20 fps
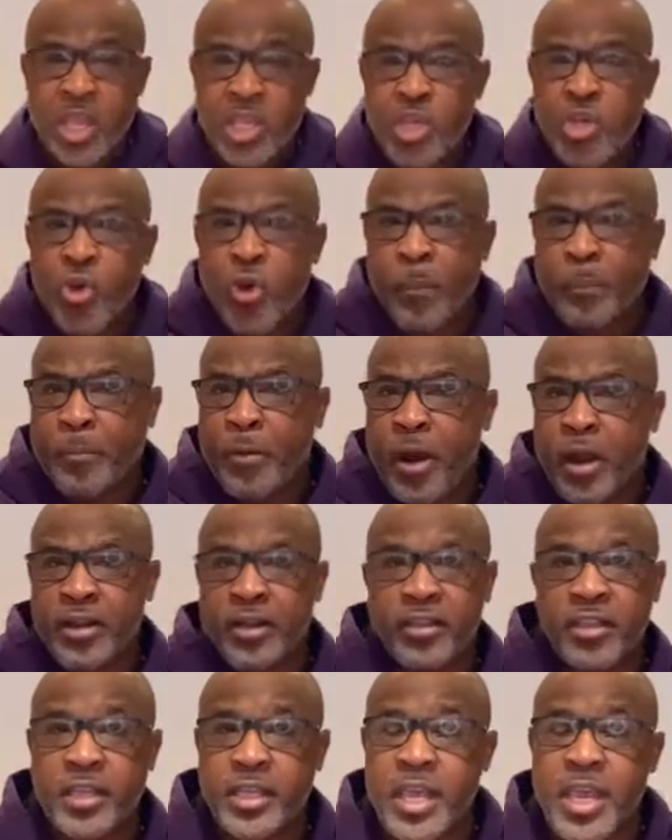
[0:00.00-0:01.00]
You're part
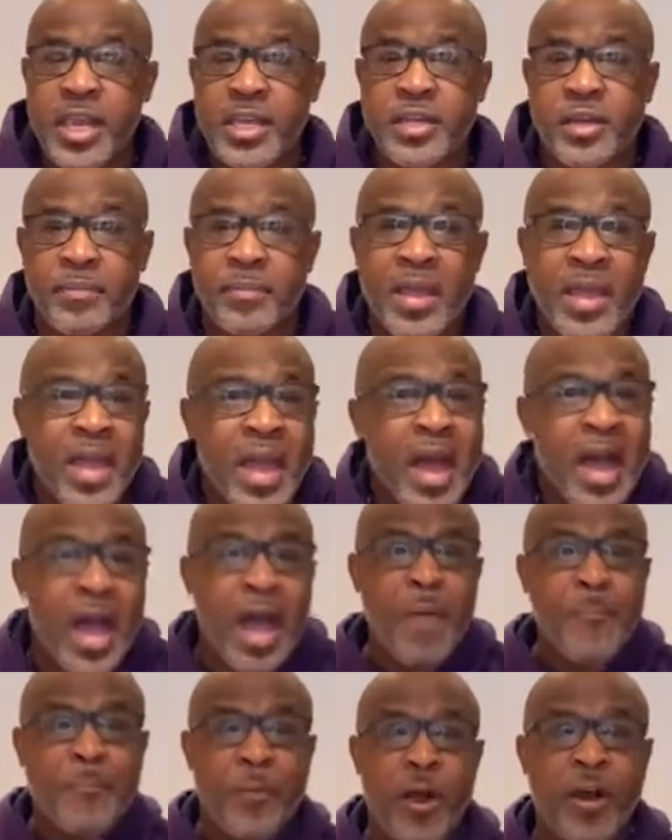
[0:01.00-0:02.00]
of the kingdom.
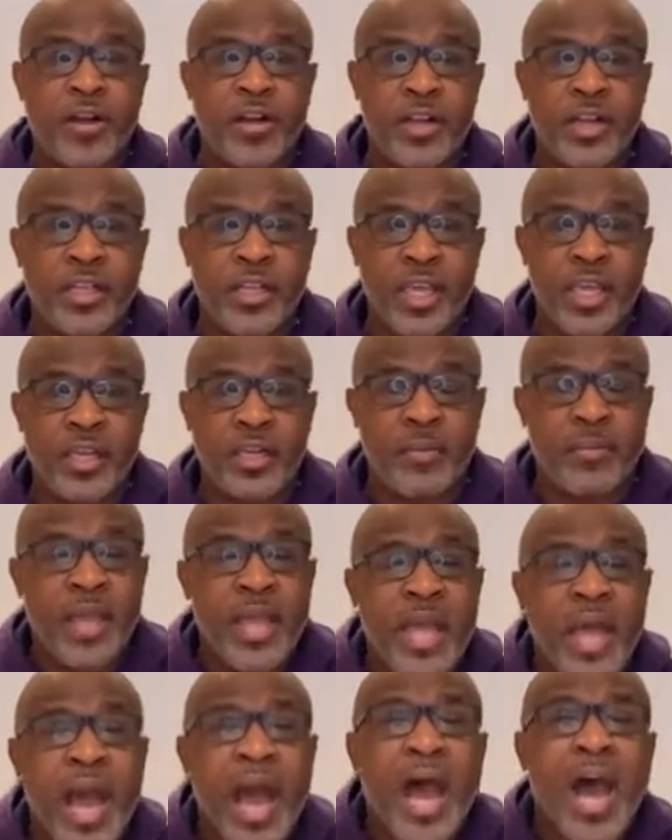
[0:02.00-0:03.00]
I'm part of the kingdom.
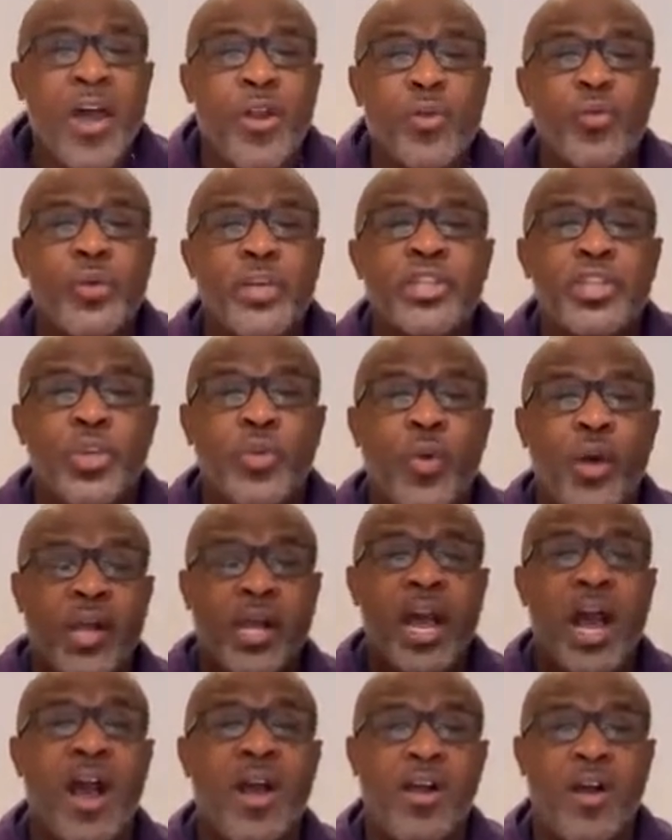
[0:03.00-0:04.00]
How do we do what
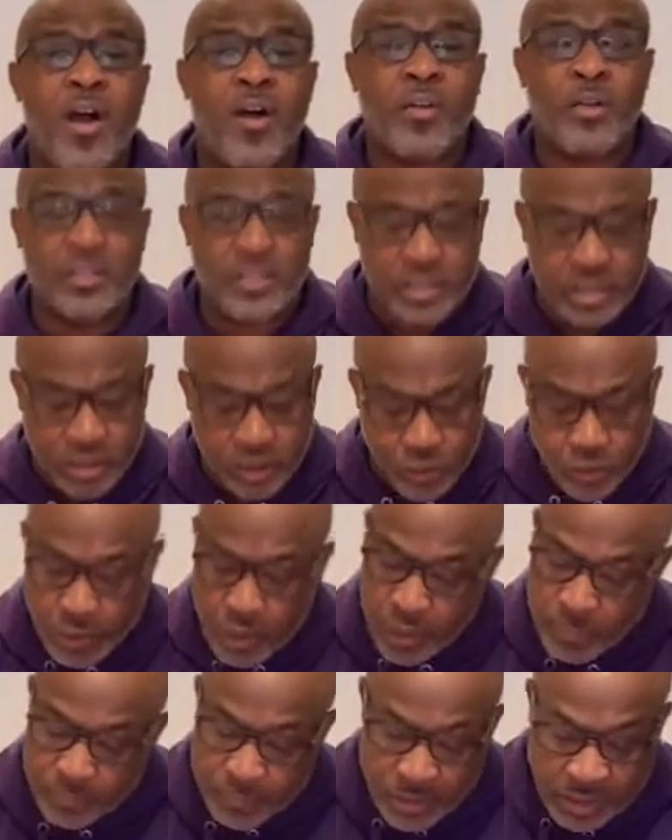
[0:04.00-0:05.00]
God called us to do?
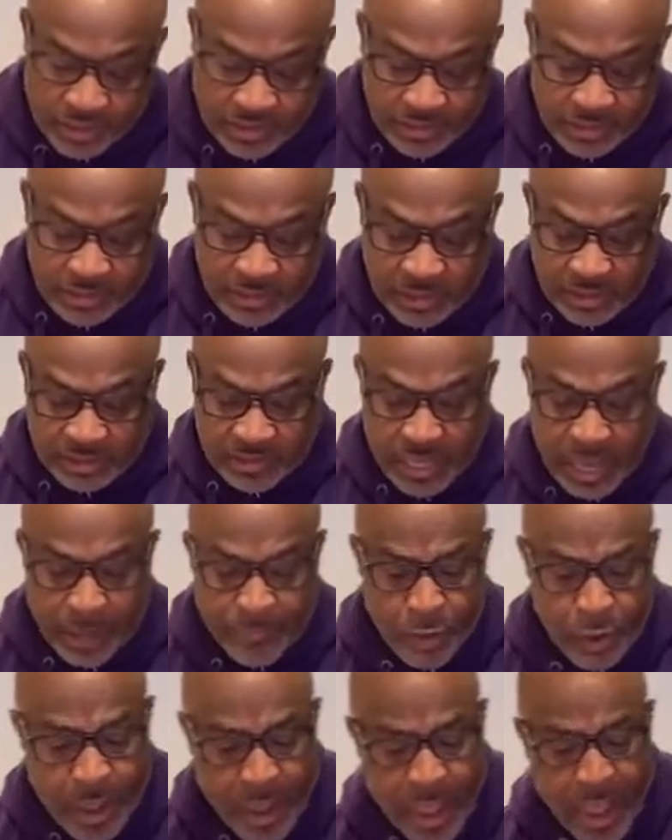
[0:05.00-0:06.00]
Brothers and sisters,
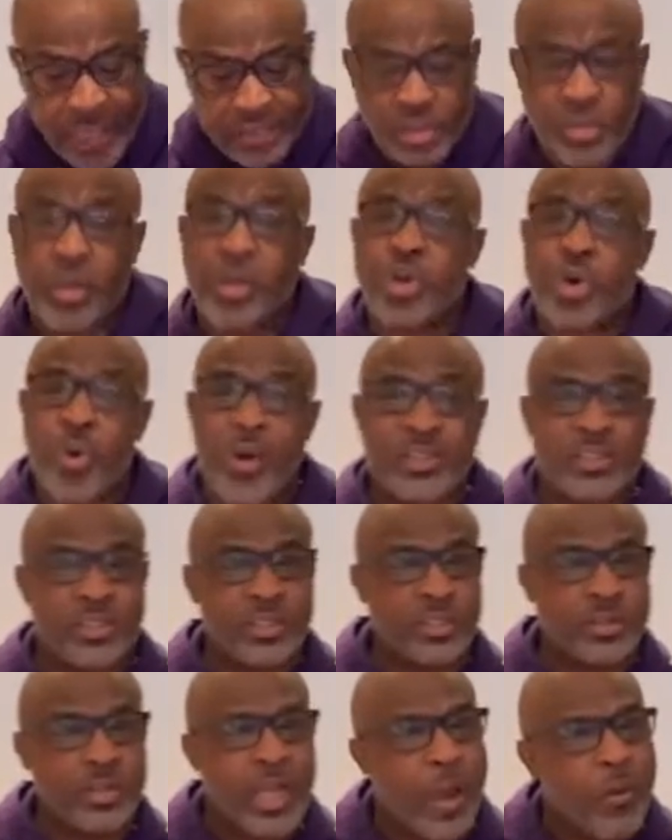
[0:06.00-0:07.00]
I'm going to ask you a
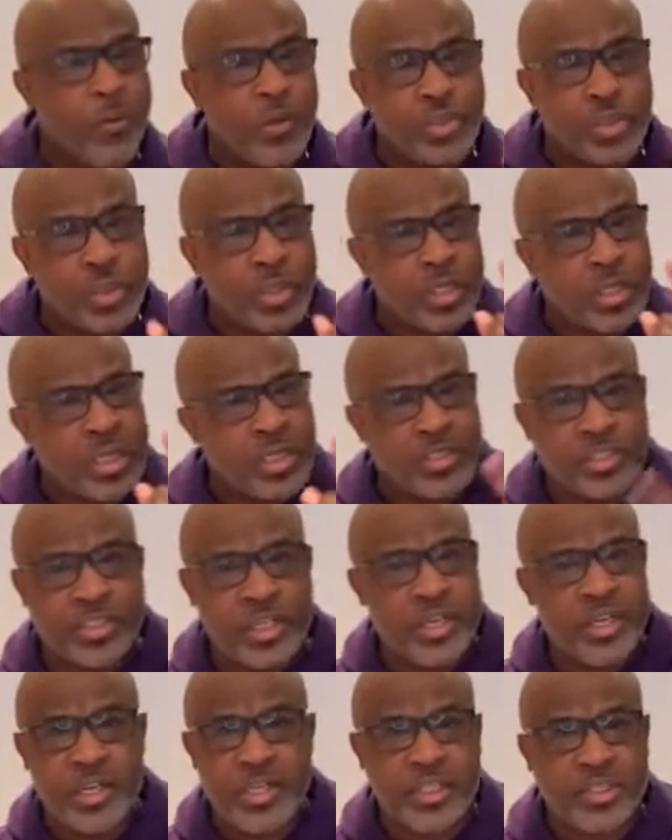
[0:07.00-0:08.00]
question. I want you to
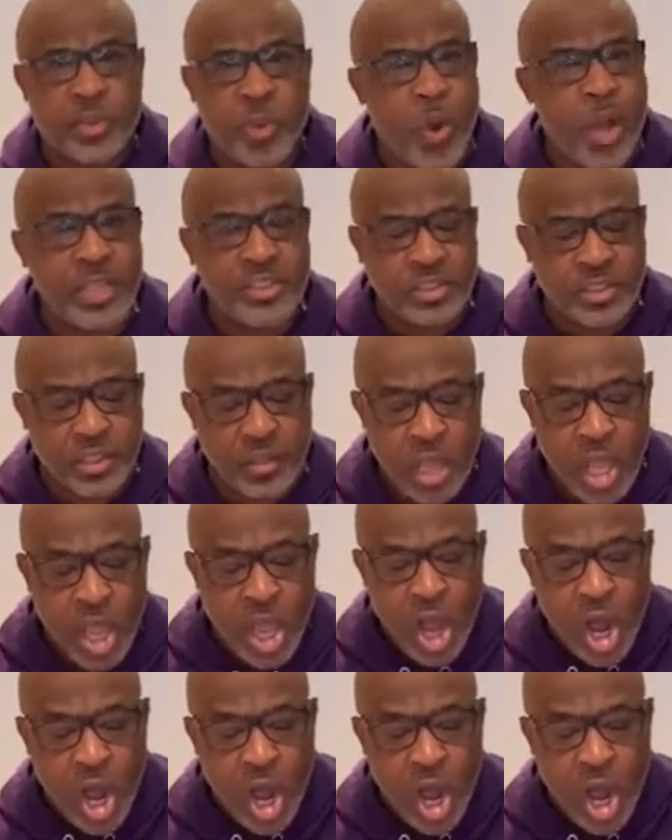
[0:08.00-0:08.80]
consider this question.